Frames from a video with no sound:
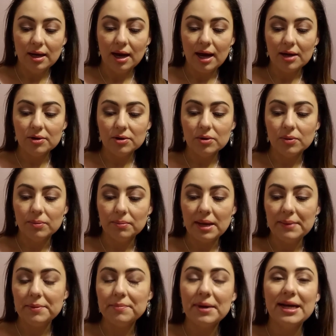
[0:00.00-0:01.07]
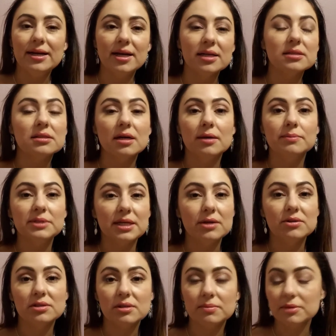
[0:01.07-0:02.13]
I don't know, maybe by next update
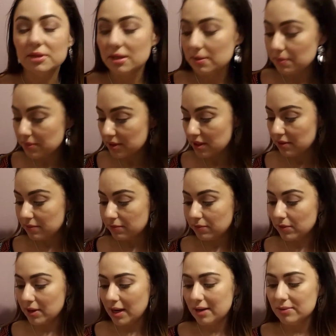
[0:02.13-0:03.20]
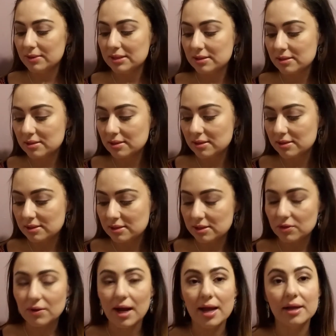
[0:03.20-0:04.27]
or something, but for now it's
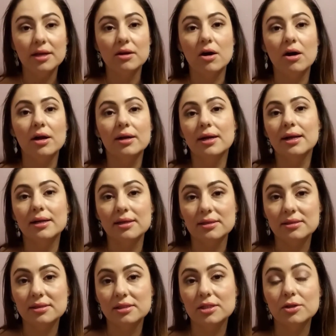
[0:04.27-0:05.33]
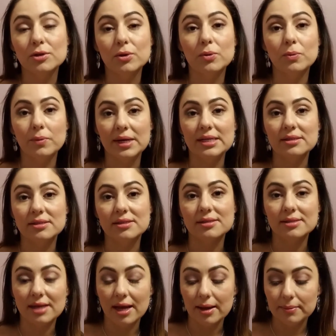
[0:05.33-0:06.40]
still hanging on, and it still weighs the
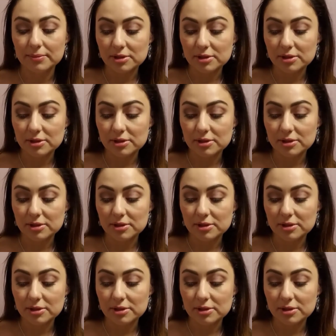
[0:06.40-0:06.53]
same.